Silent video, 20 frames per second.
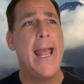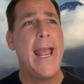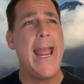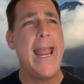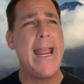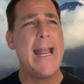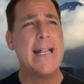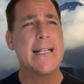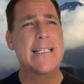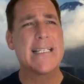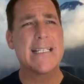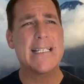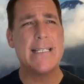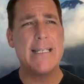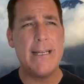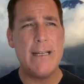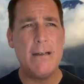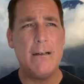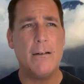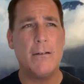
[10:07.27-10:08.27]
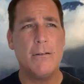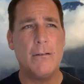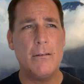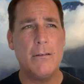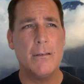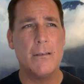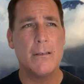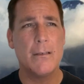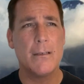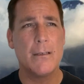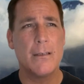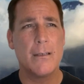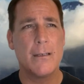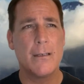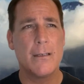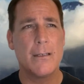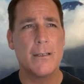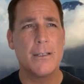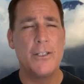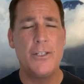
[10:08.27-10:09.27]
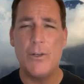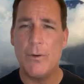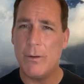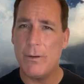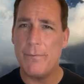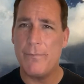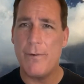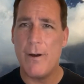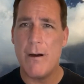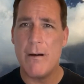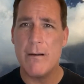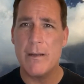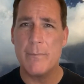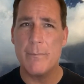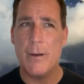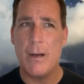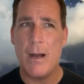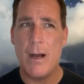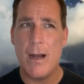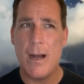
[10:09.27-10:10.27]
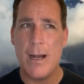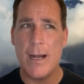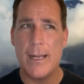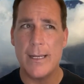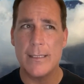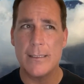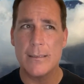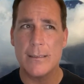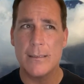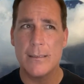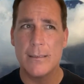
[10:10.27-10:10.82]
And still, you're falling behind.